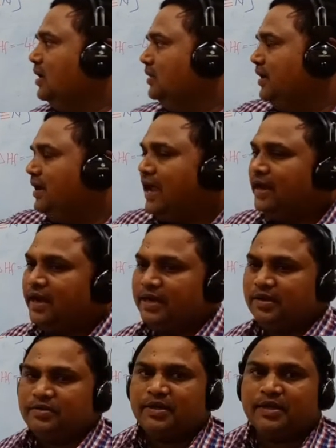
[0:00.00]
The
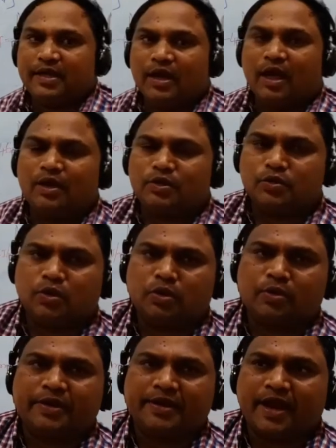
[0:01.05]
dinitrogen can also
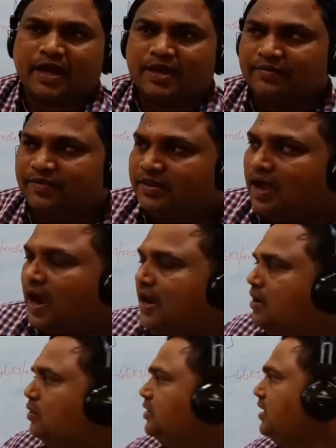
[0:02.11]
react with the
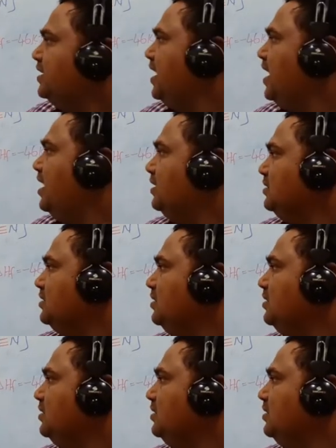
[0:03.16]
hydrogen gas.